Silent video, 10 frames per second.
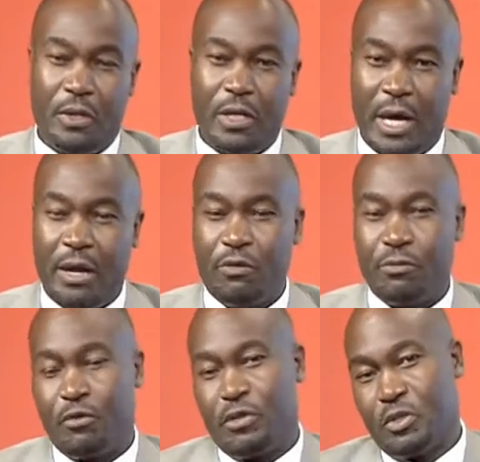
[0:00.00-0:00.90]
the kind
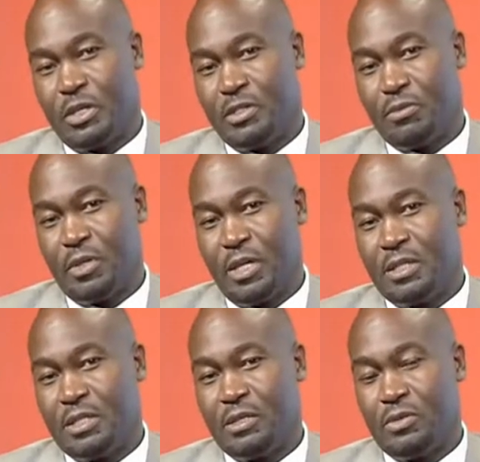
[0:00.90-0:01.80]
of professionalism
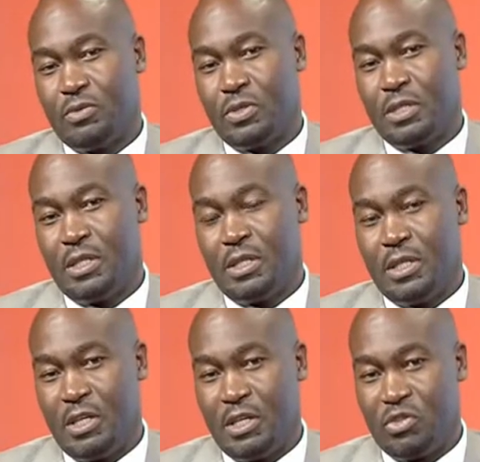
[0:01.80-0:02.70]
that you see in
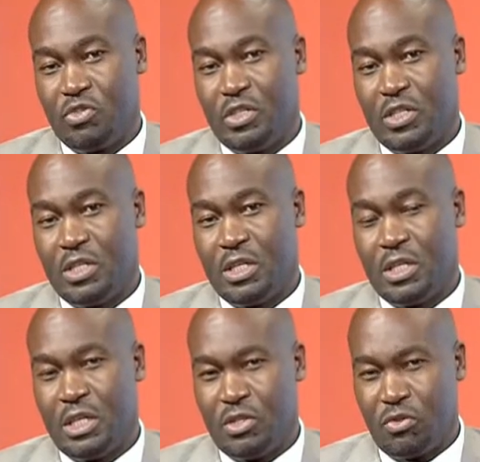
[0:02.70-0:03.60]
the industry
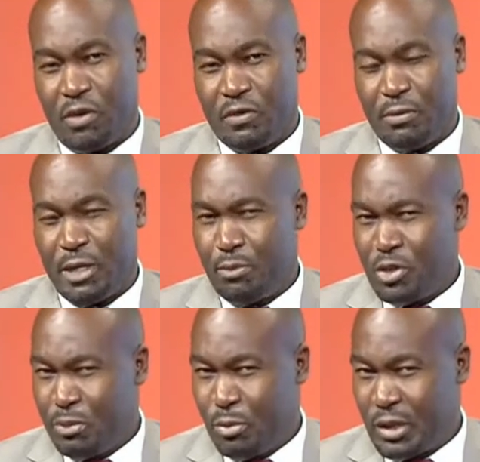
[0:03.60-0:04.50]
is crafted. But
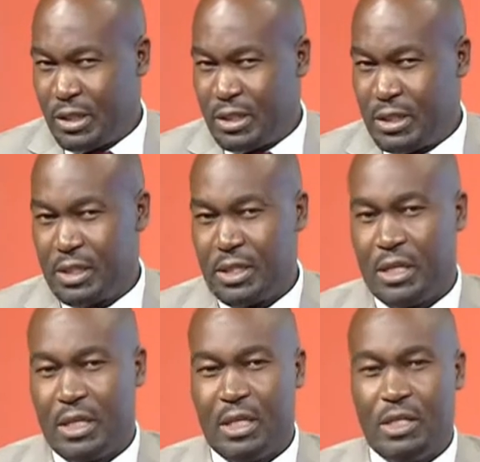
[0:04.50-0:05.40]
most importantly,
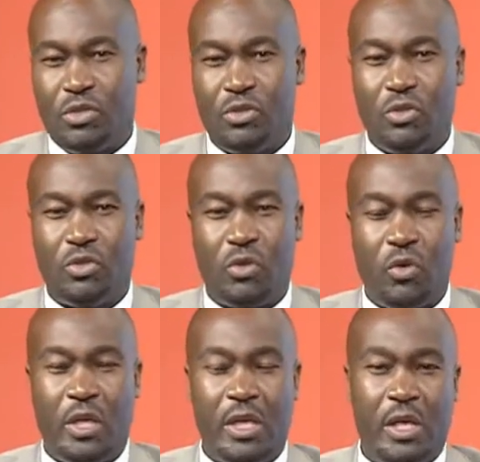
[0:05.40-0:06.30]
it is
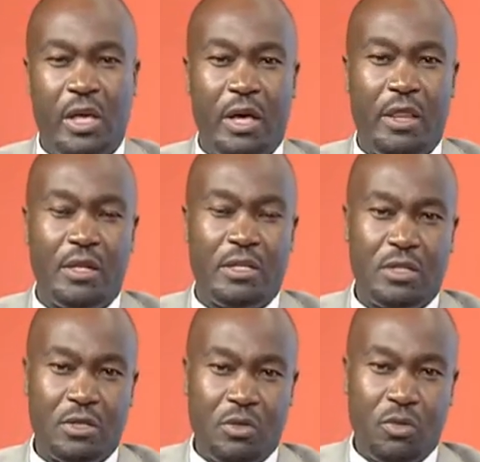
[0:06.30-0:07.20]
also here
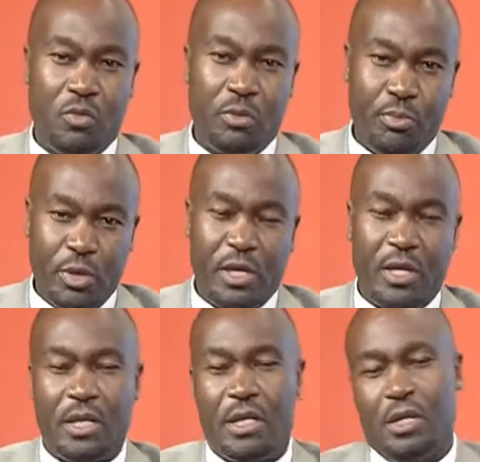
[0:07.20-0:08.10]
that, we
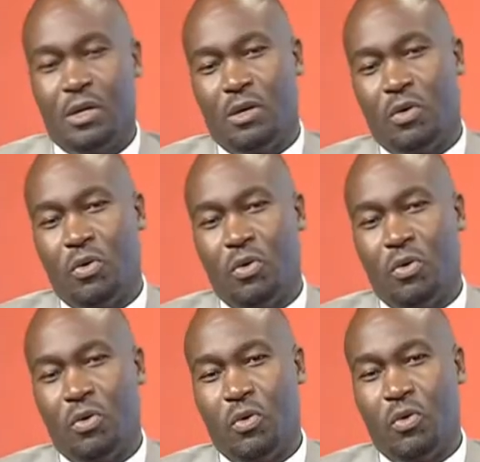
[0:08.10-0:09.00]
pick
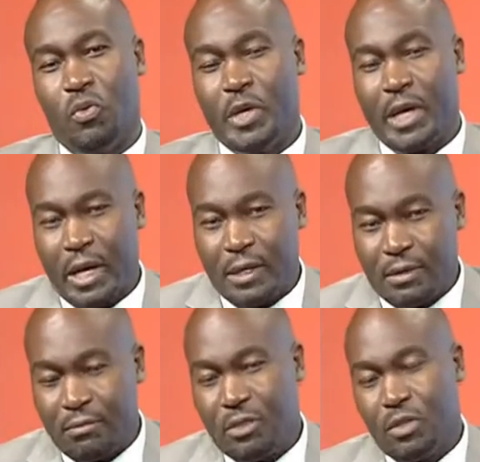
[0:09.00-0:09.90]
or we
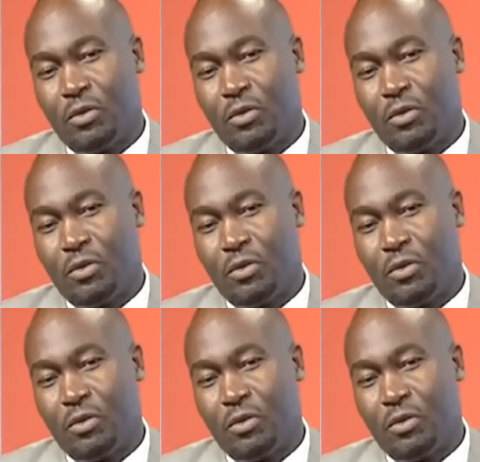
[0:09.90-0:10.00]
can,